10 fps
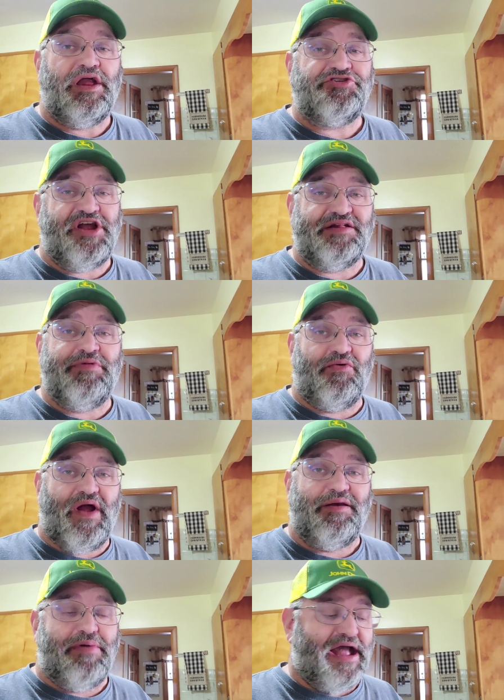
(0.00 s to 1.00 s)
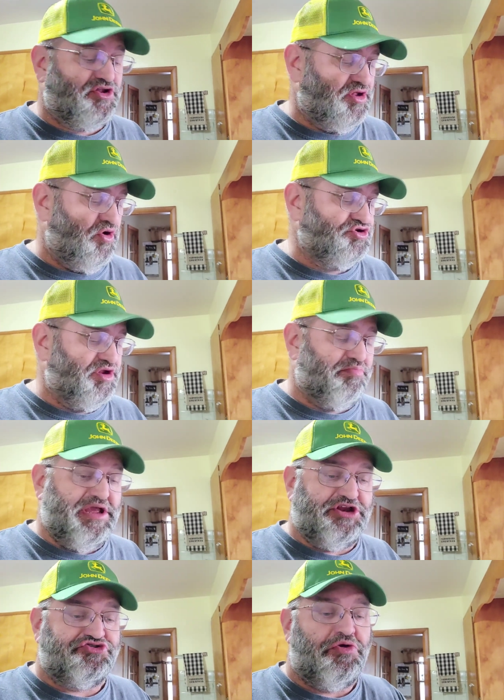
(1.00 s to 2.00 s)
That takes me right back to Ocean
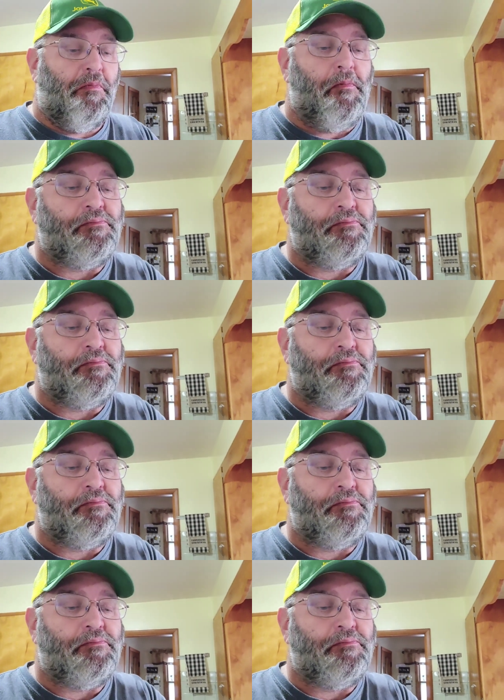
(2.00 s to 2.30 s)
Beach.